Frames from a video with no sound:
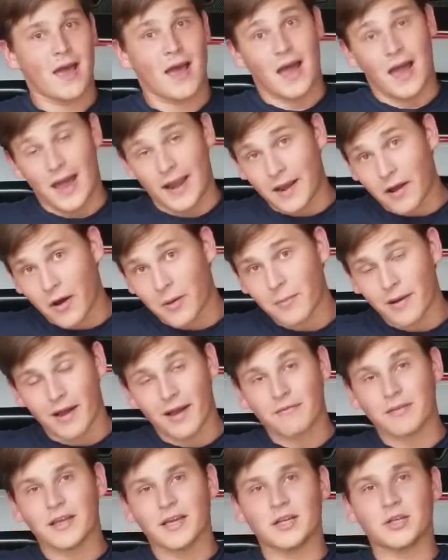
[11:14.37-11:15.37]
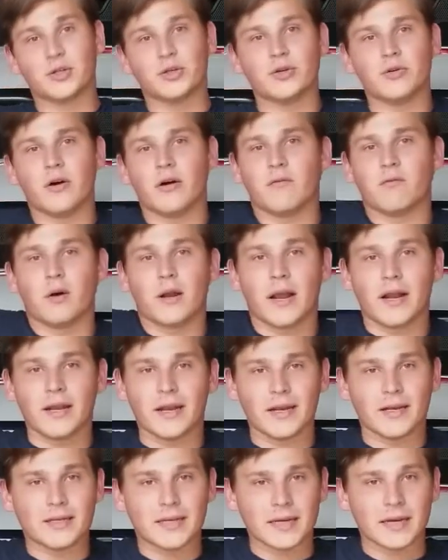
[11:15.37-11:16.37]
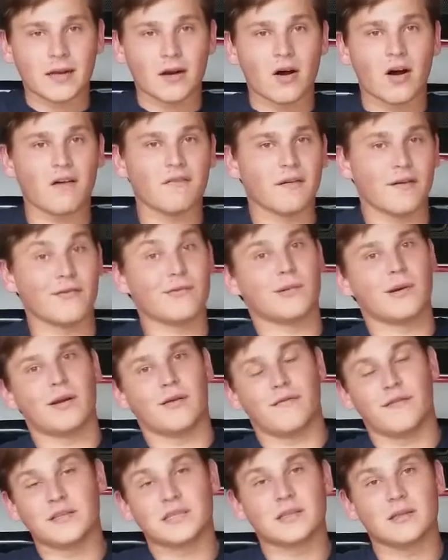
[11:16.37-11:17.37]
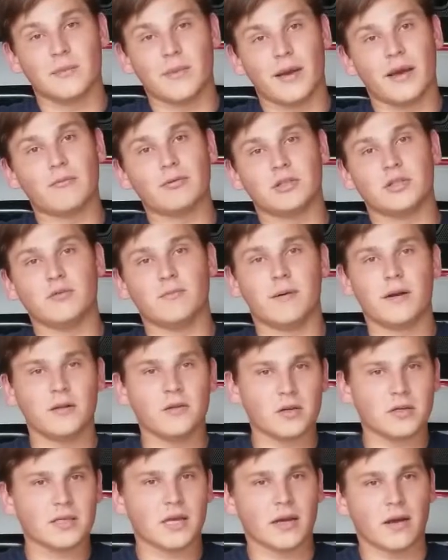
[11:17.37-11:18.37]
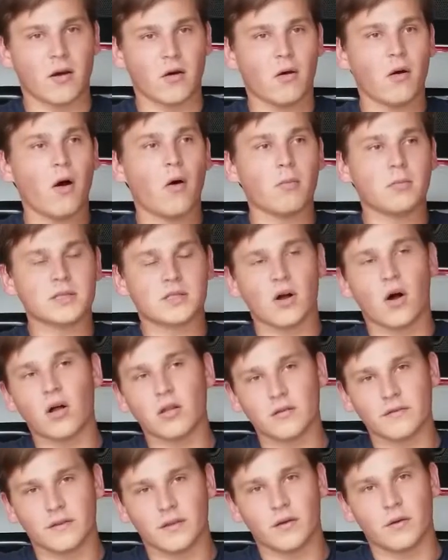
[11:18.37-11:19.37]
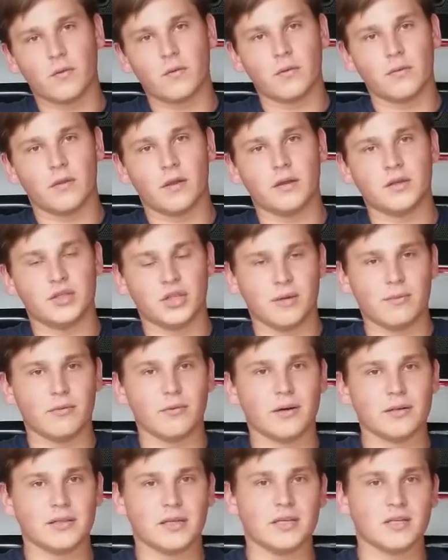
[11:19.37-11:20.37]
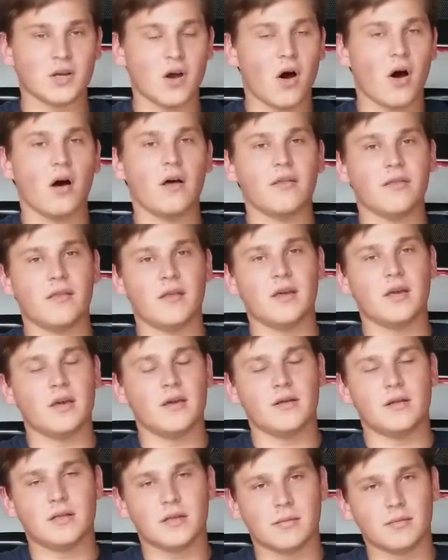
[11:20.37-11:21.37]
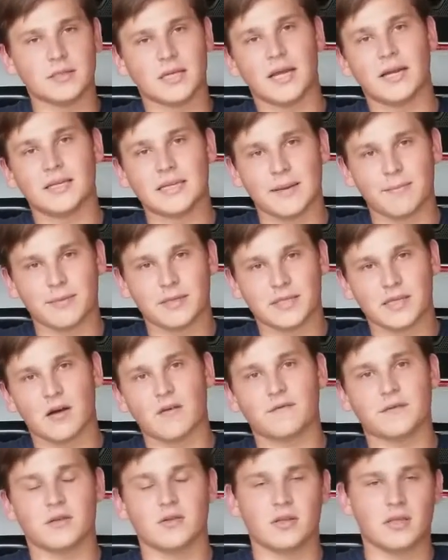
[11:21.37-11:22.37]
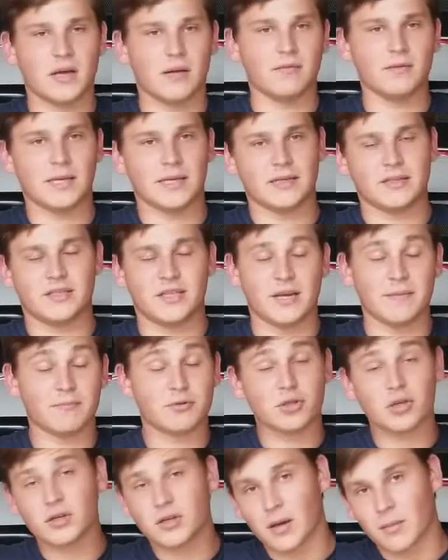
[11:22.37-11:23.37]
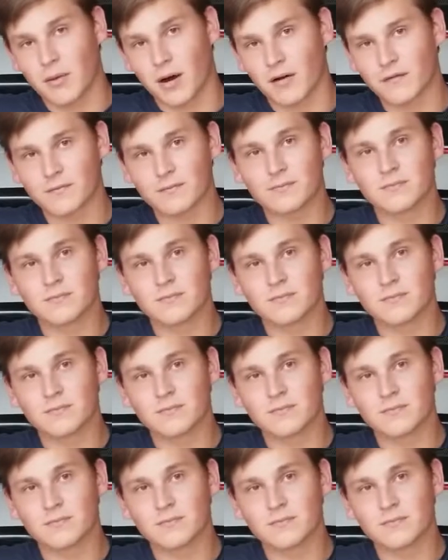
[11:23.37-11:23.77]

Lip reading: And now I might have the issue of when I need to take it off if I'm going to physically be able to. But it looks like almost all of the JB Weld is on the double-sided tape itself, so the double-sided tape should come off.